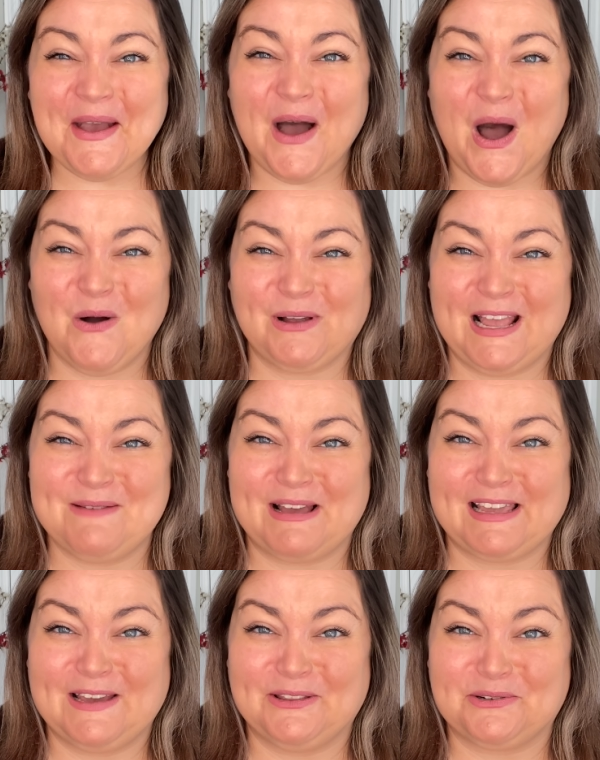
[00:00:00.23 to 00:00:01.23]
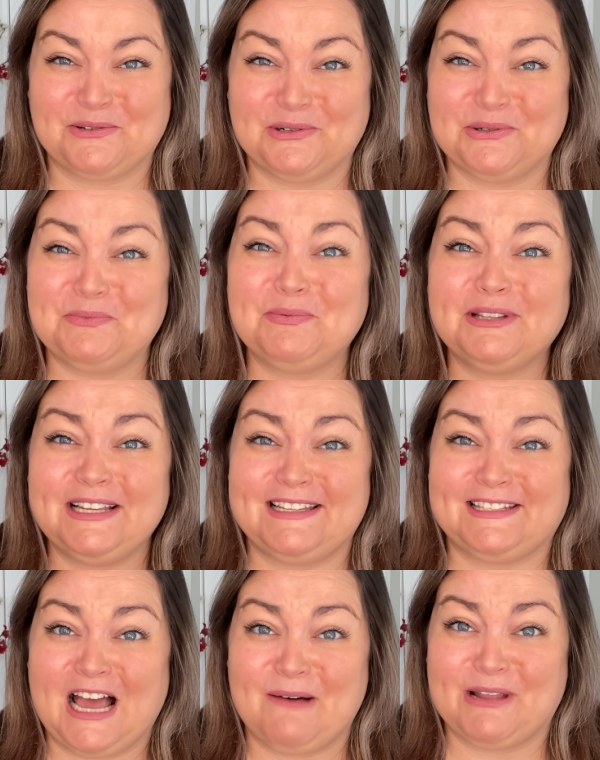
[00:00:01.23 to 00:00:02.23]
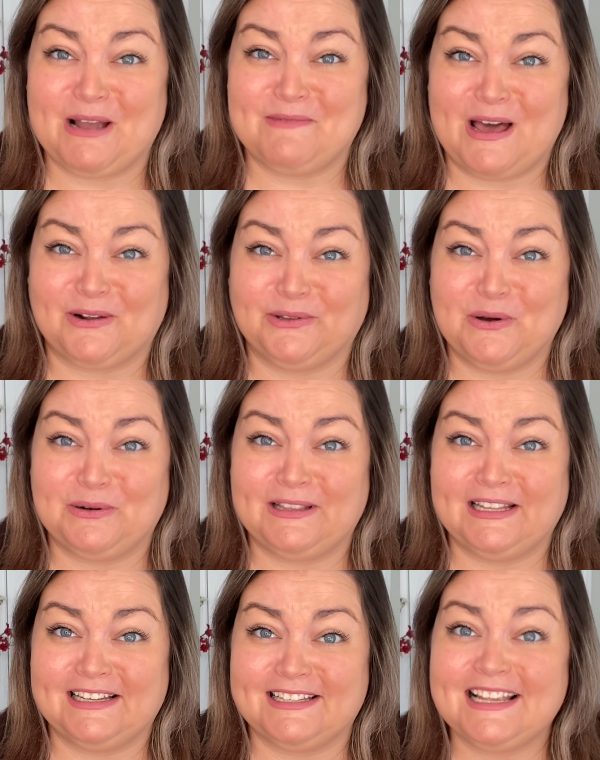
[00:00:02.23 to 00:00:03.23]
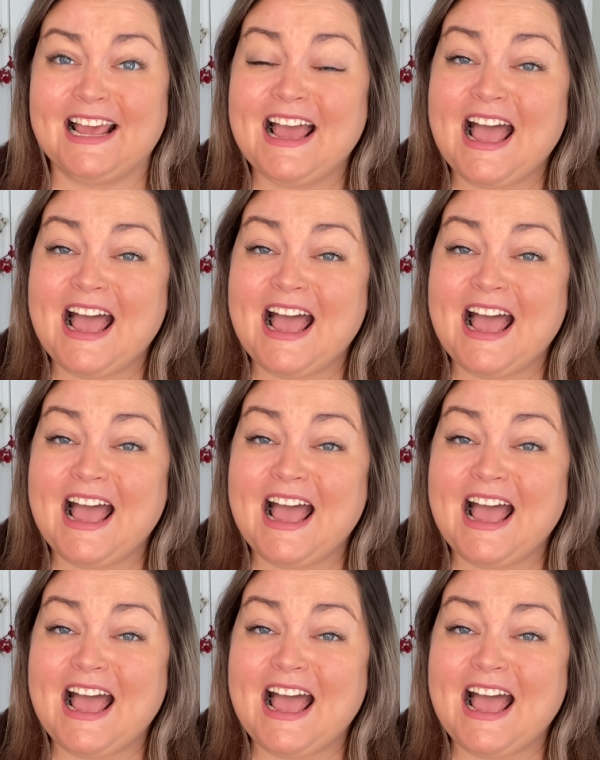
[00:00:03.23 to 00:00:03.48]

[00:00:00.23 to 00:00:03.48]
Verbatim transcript: Okay, my Kayla crew, please tell me I'm not alone in this.